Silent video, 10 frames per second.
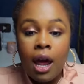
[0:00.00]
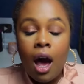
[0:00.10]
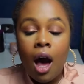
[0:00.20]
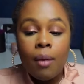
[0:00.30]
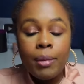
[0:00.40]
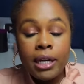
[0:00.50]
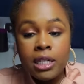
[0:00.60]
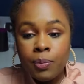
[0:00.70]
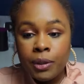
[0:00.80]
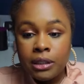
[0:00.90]
Um, it
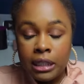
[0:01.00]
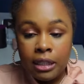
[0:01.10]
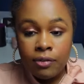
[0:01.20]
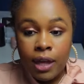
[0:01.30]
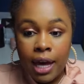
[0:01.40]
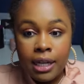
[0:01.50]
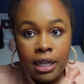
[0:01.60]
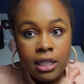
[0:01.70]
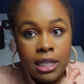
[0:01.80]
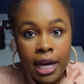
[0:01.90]
is believed that
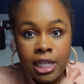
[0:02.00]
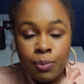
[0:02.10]
he takes